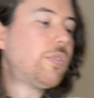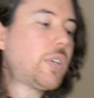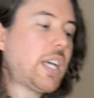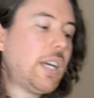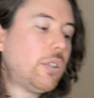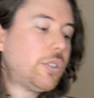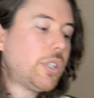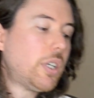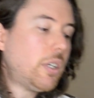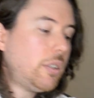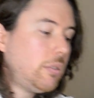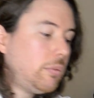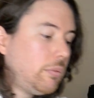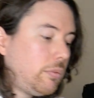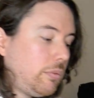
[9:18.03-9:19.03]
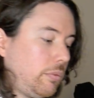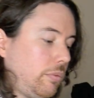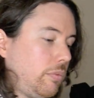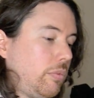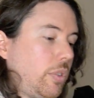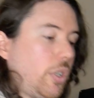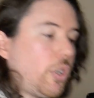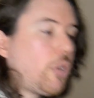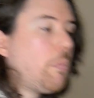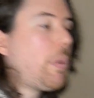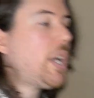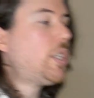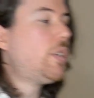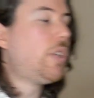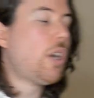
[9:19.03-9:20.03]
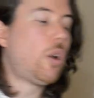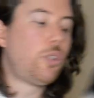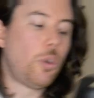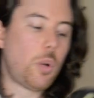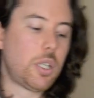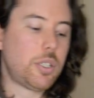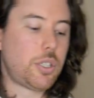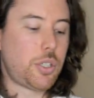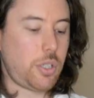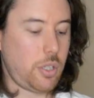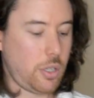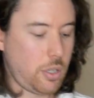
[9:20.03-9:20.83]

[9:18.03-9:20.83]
kilter compared to the older ones.